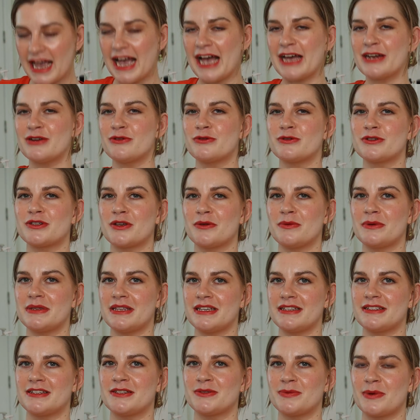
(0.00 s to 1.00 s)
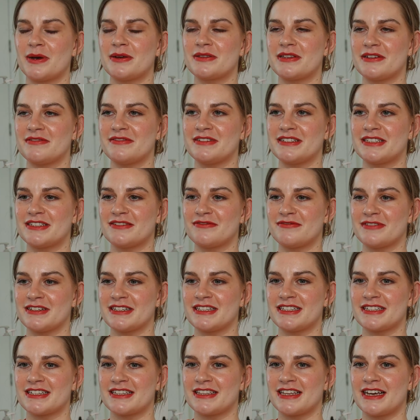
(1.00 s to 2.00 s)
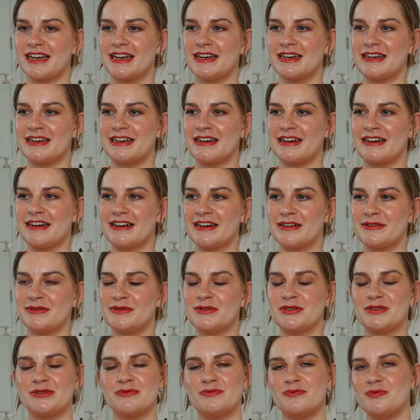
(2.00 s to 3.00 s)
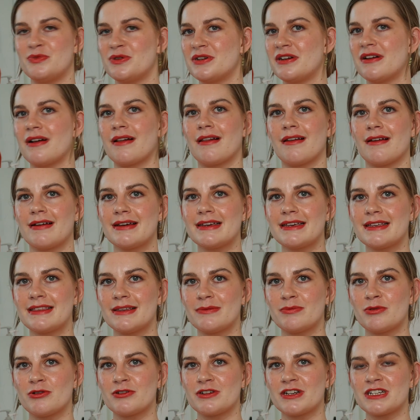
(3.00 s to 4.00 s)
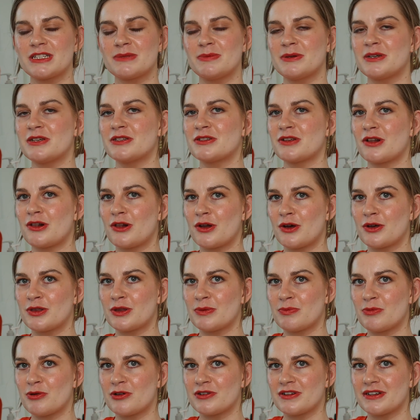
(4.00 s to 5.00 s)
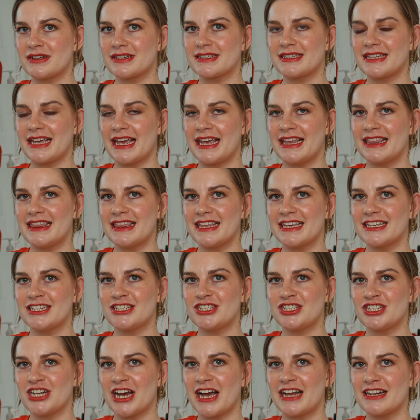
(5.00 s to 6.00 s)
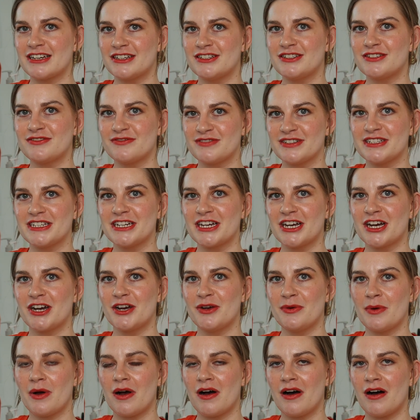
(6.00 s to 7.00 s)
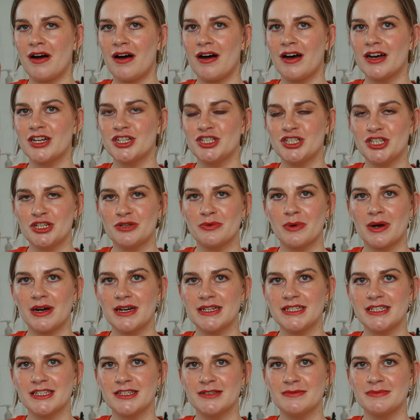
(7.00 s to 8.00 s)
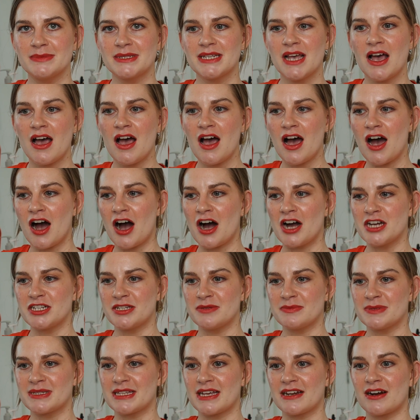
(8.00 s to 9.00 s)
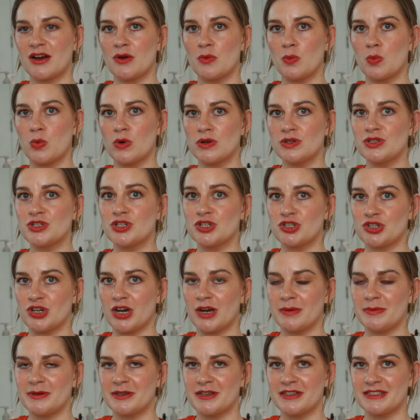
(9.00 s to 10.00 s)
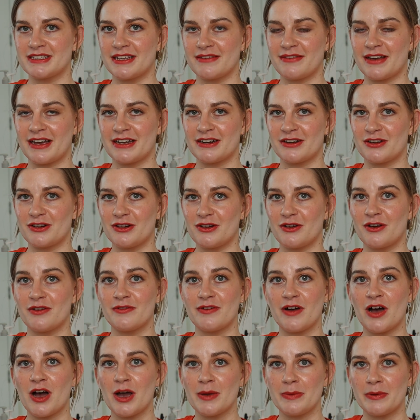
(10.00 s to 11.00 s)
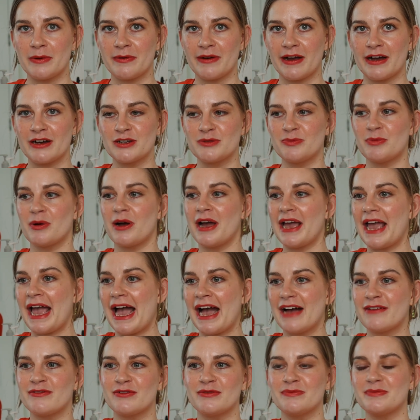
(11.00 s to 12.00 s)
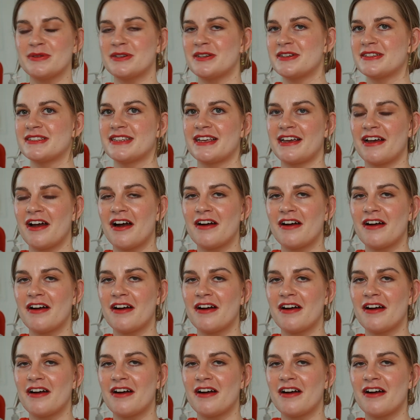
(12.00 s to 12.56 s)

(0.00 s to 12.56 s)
And also with this as well, there is the risk that I wouldn't like the products, because a lot of the products in this challenge video are new items that I want to try because they've had a lot of hype around, but I haven't because they